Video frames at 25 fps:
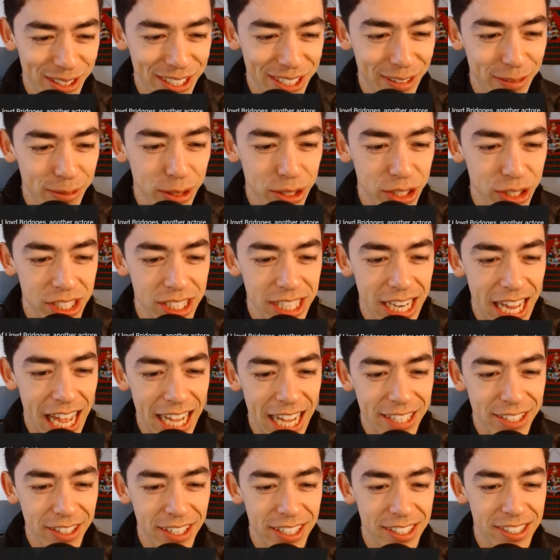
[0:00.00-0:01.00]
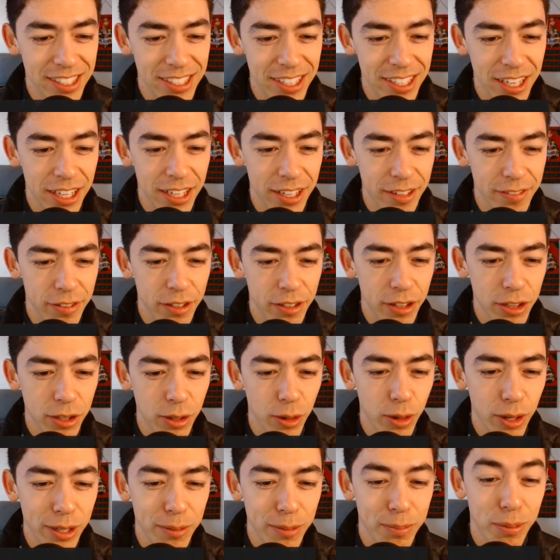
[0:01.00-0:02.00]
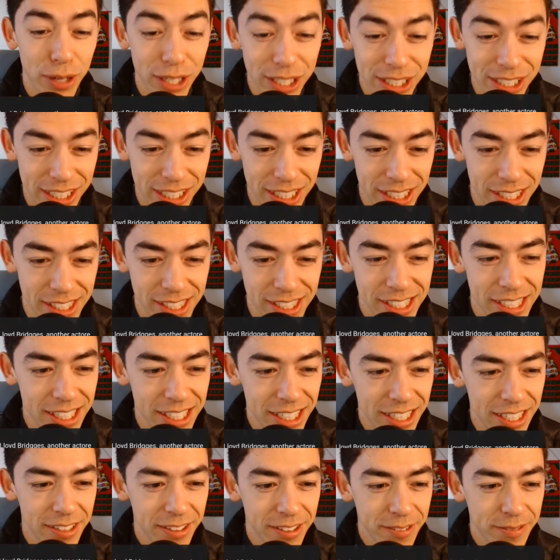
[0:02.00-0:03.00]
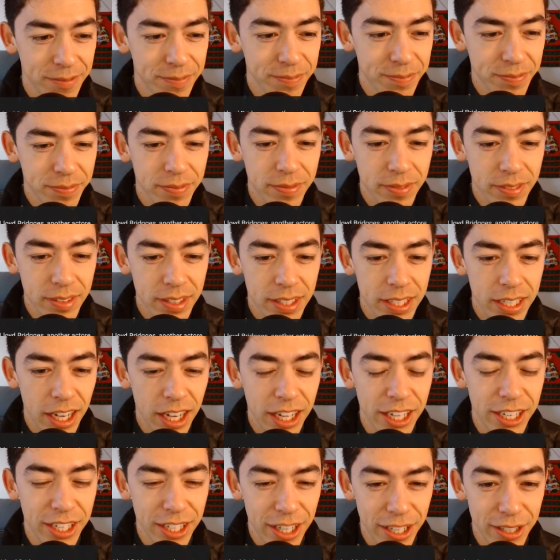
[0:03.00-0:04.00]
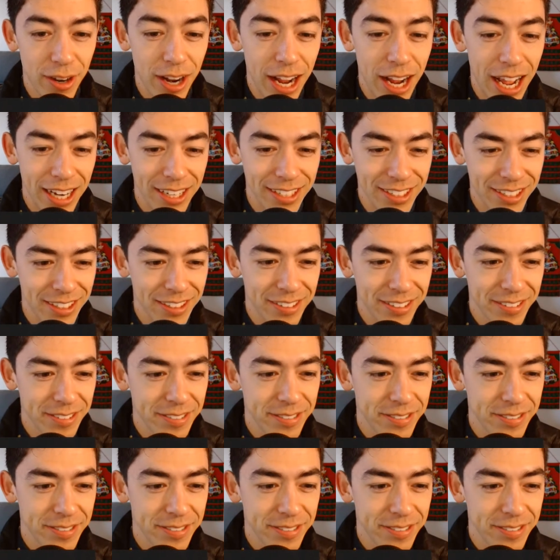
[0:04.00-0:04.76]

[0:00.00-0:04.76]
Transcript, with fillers: Jeff Bridges is an actor and son of Lloyd Bridges, another actor.